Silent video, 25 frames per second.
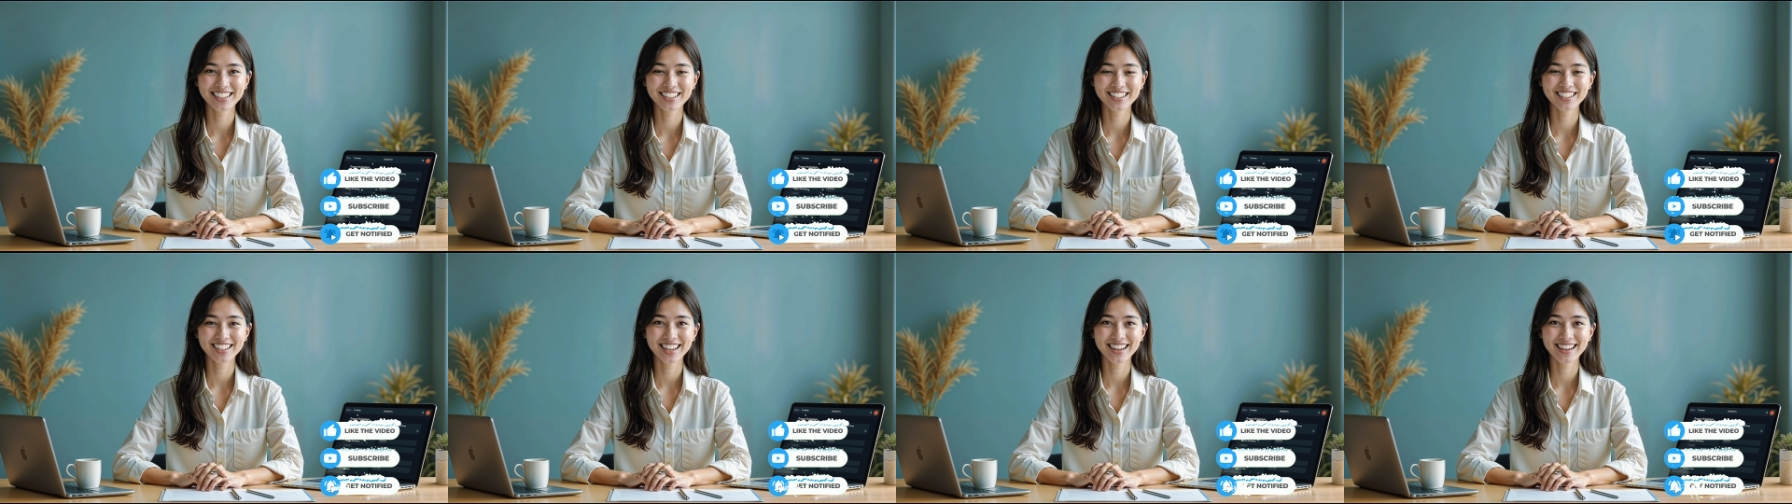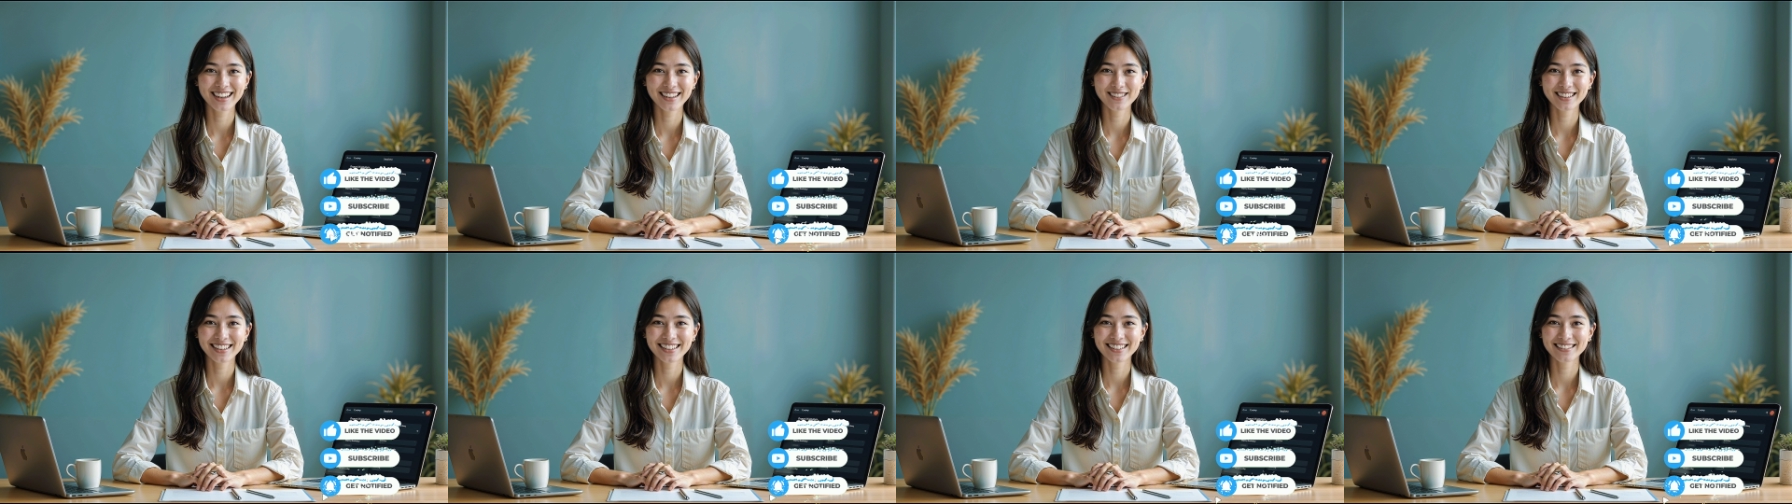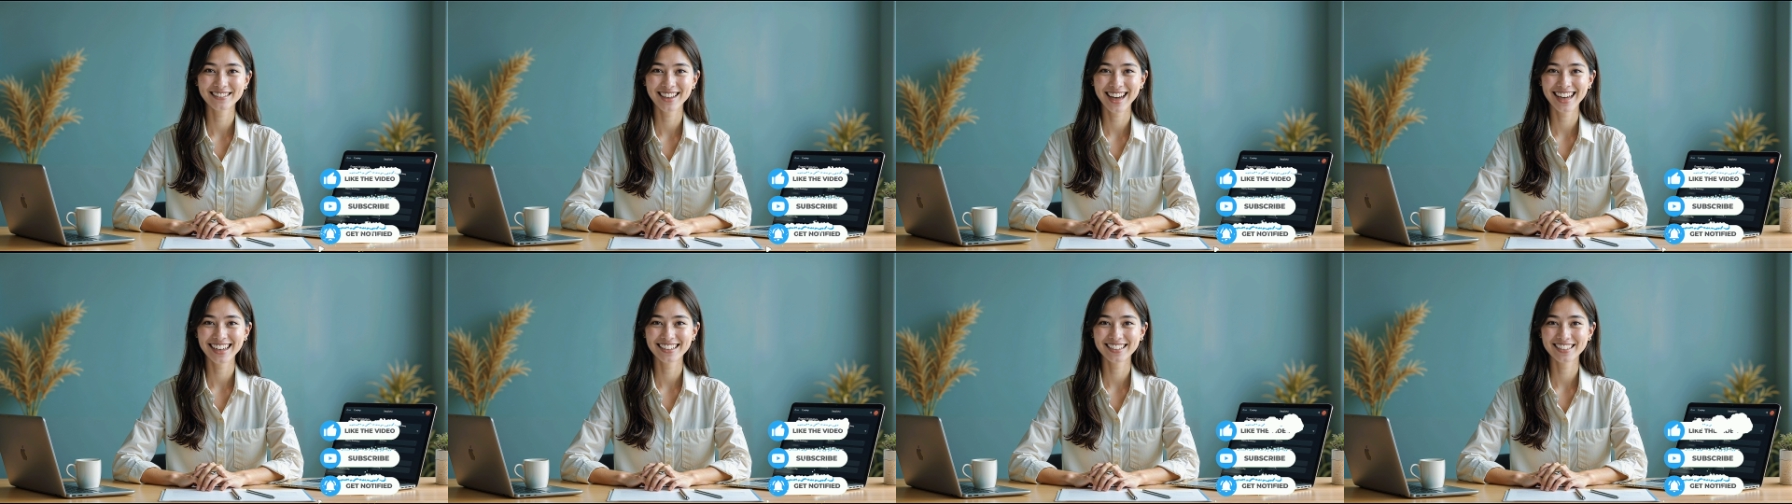to share it
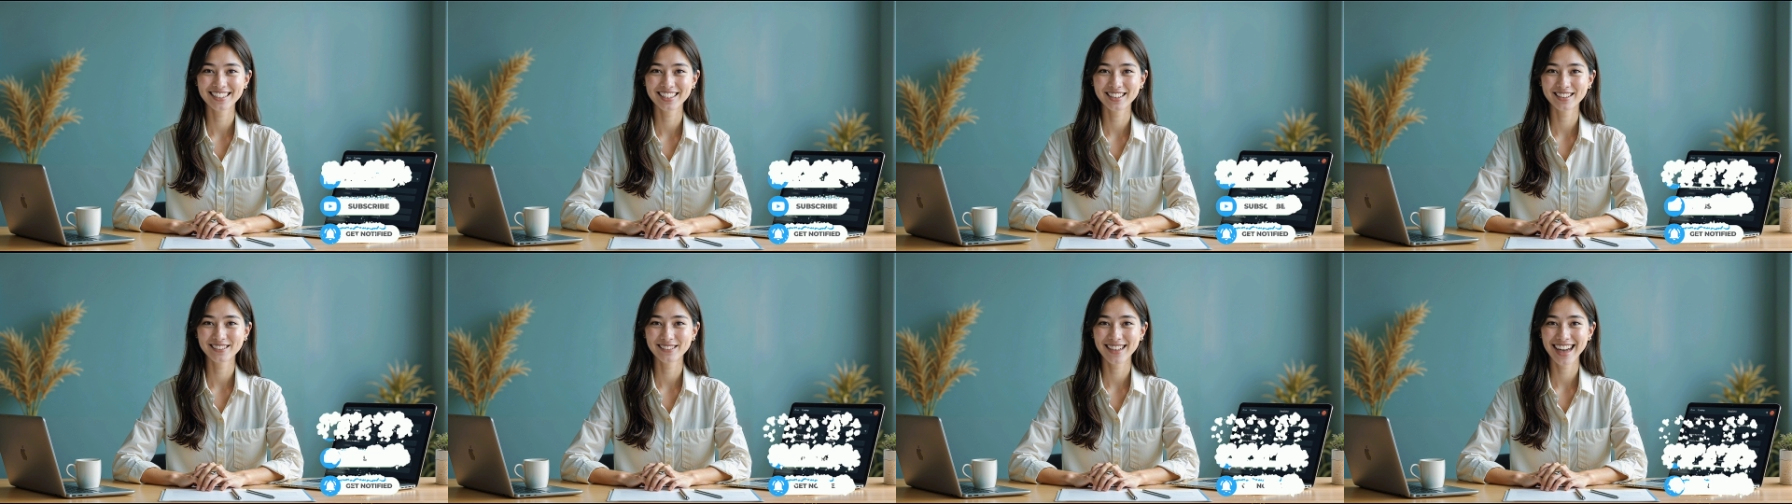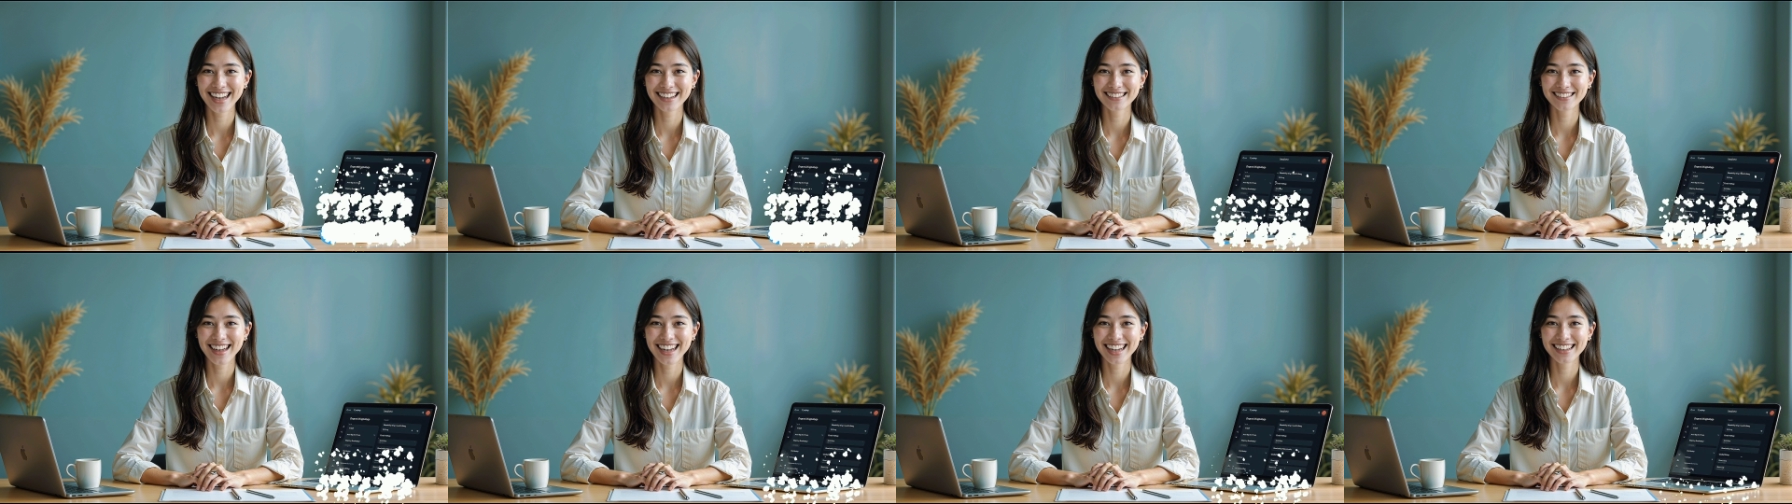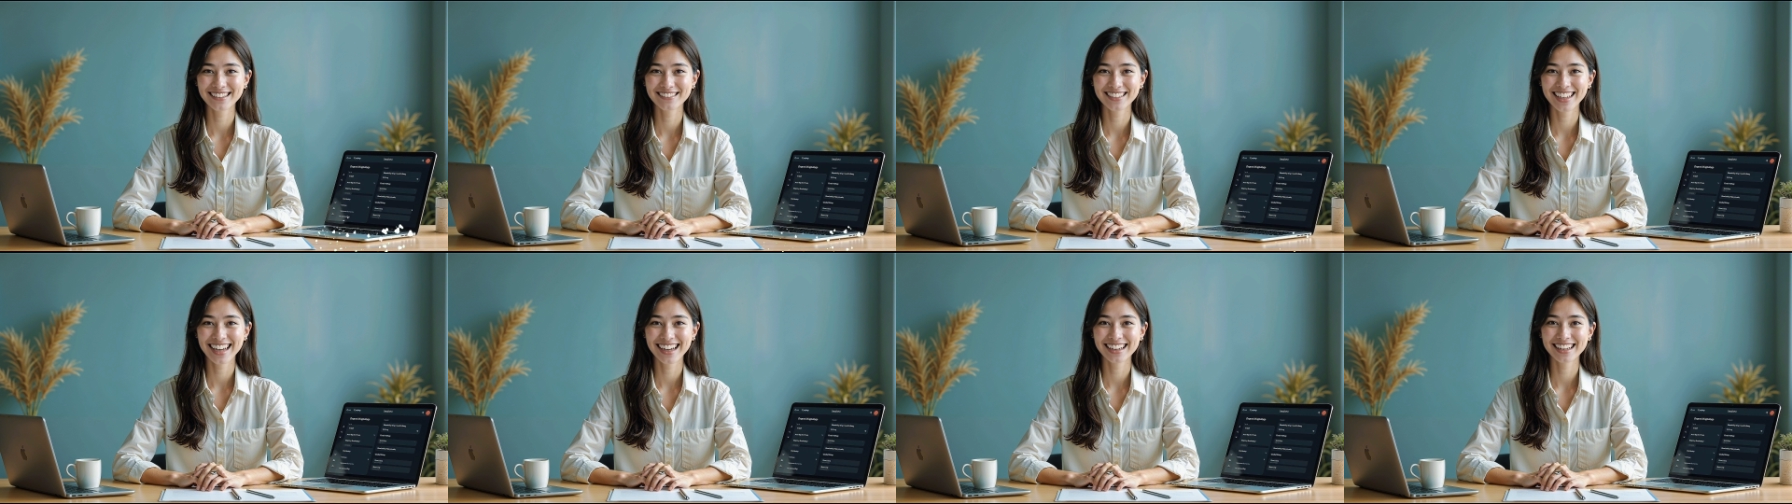with friends who might
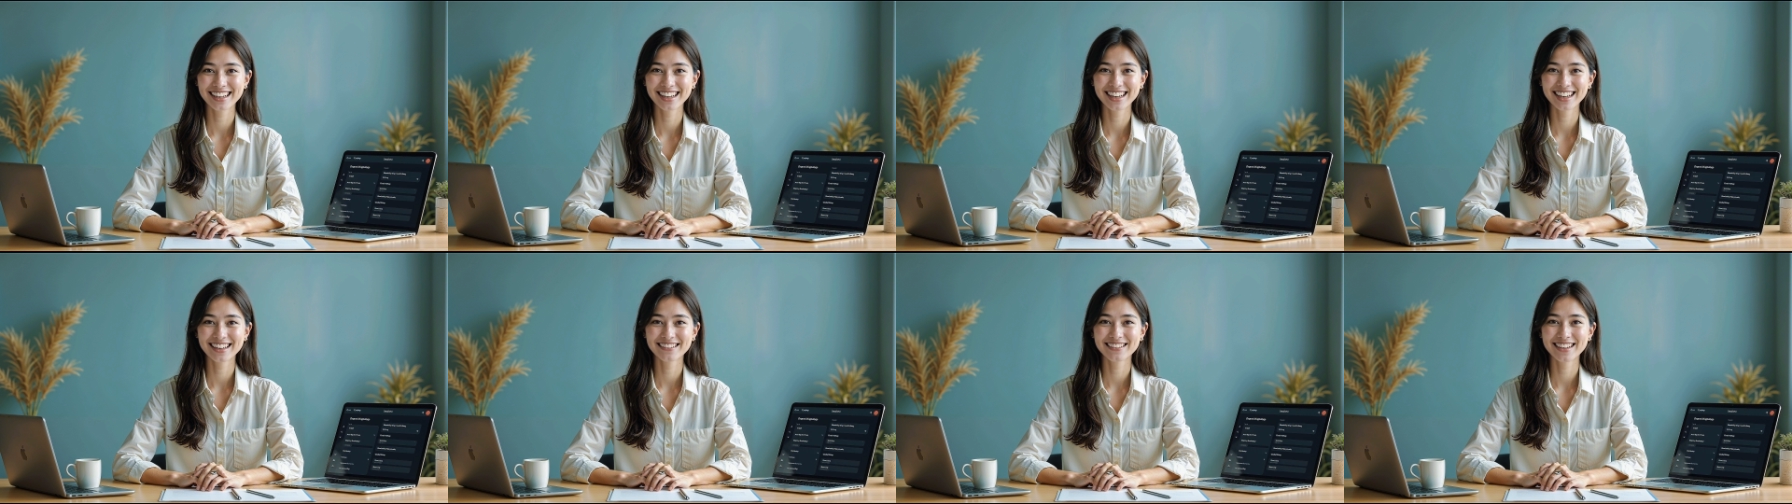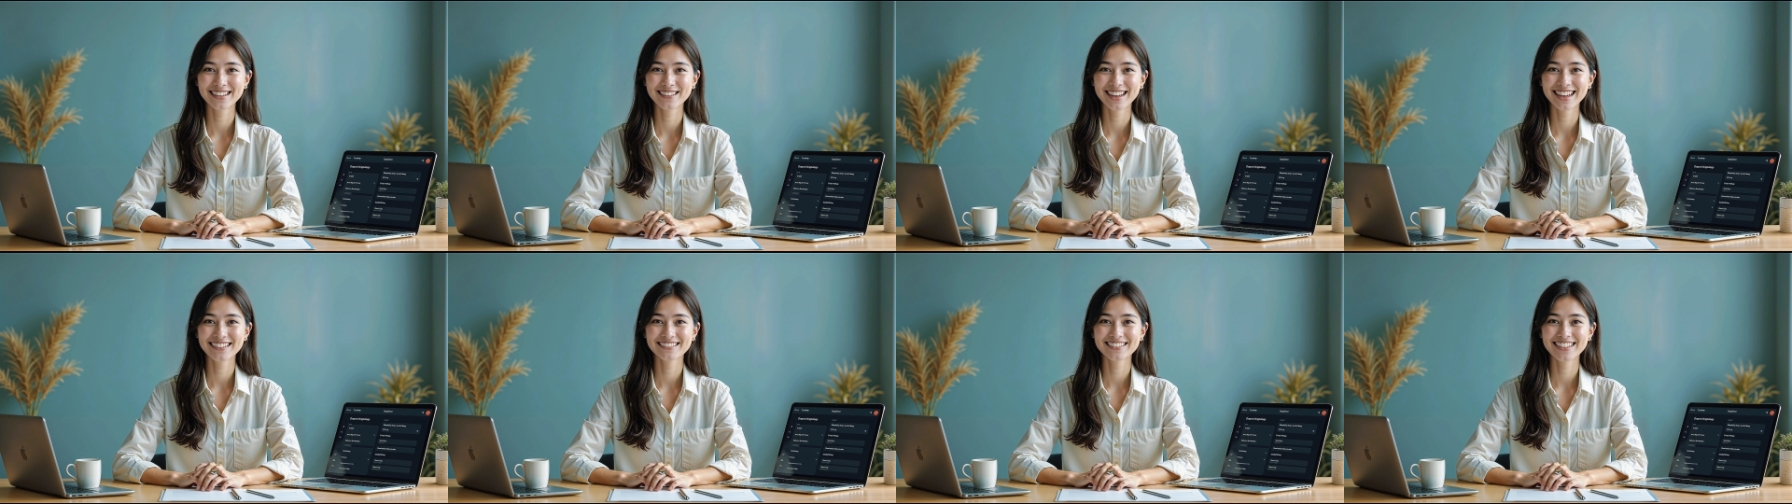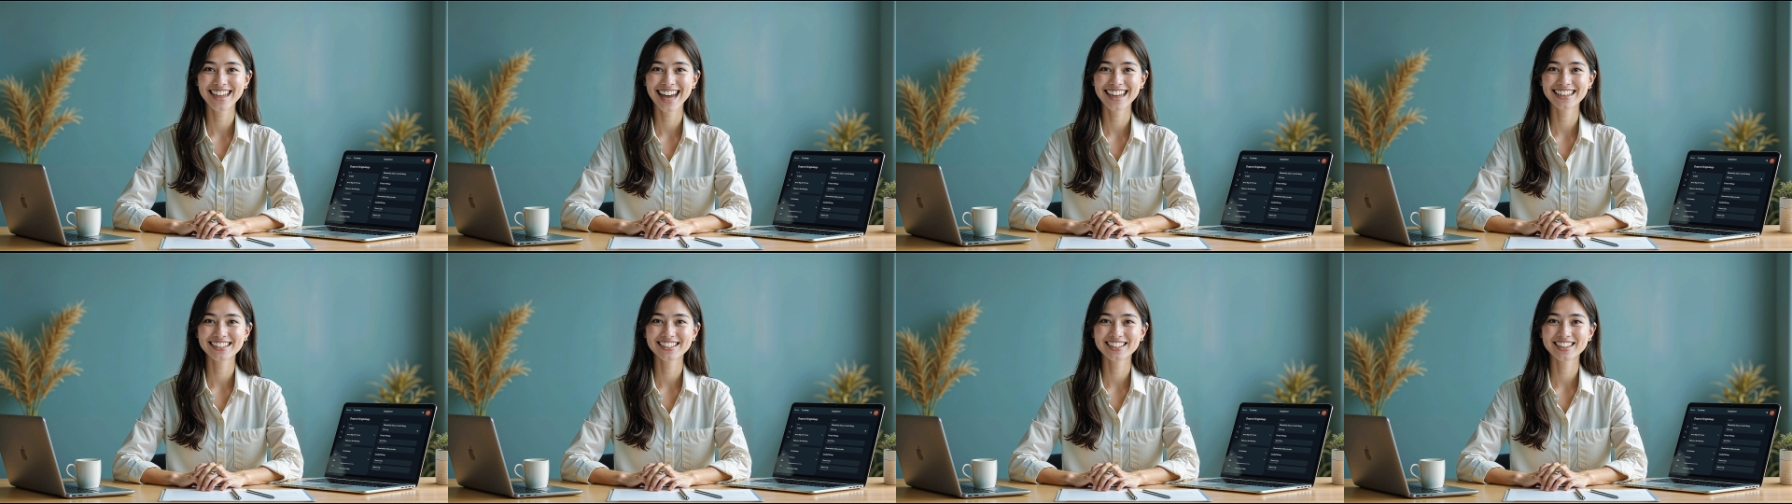benefit from a
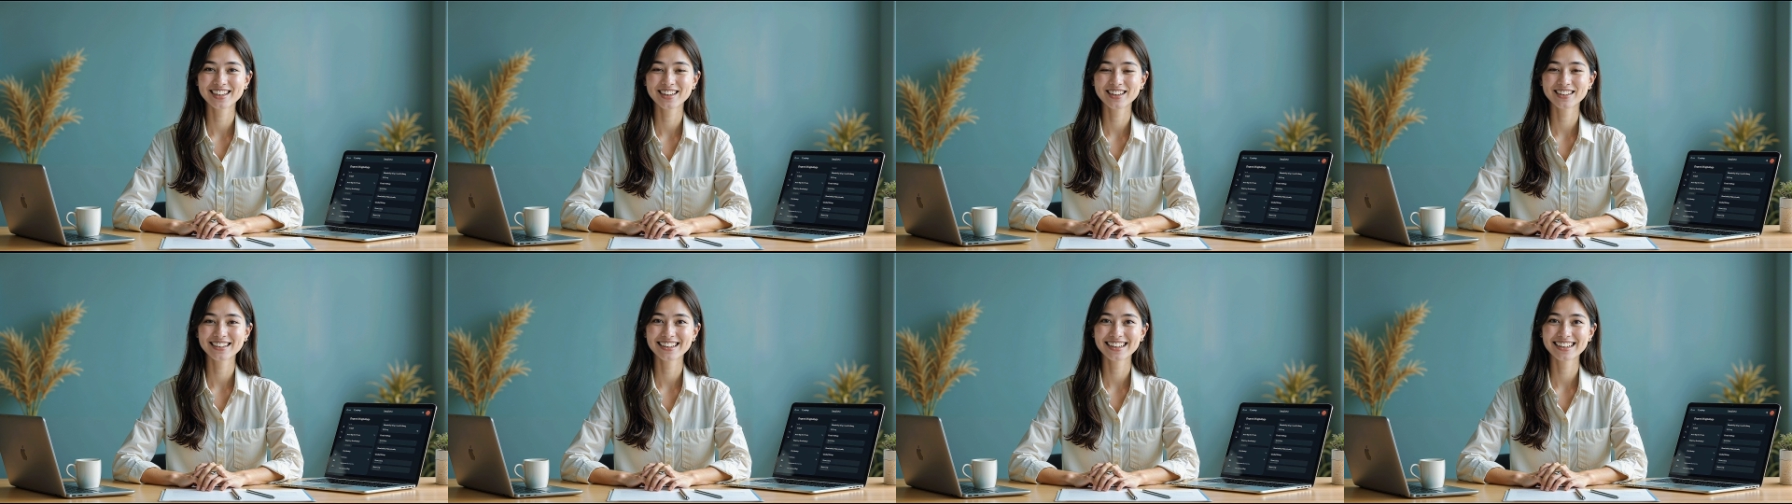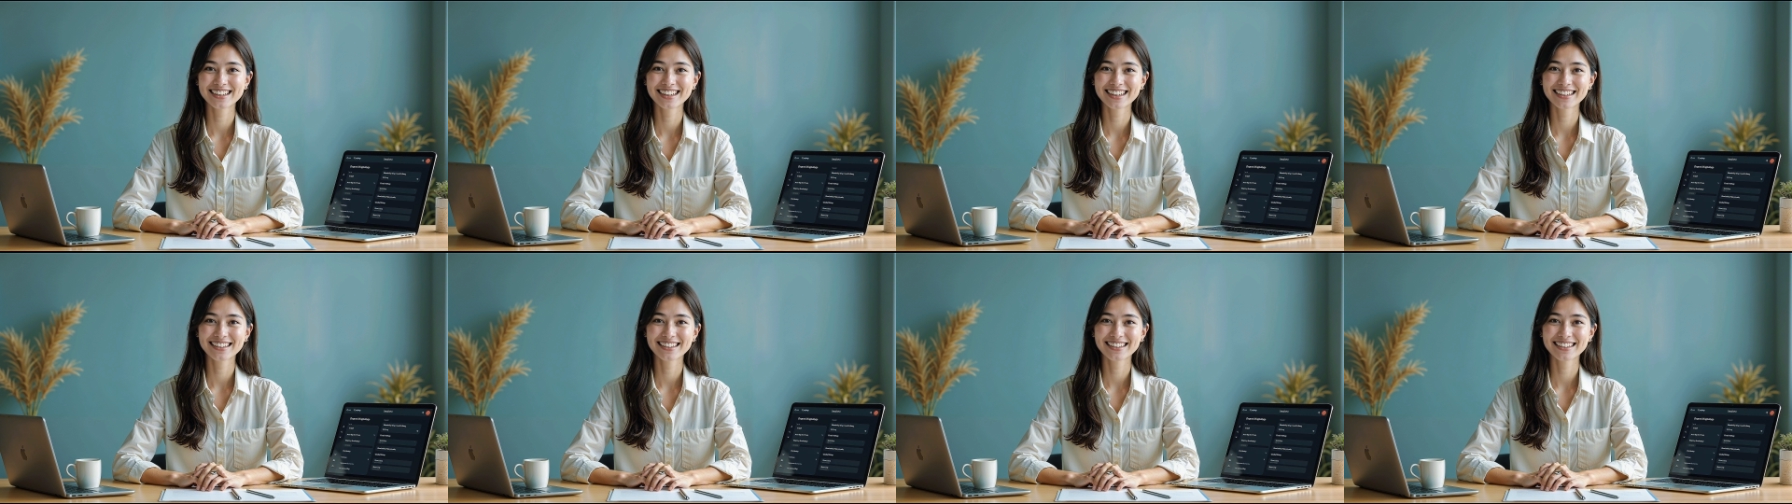faster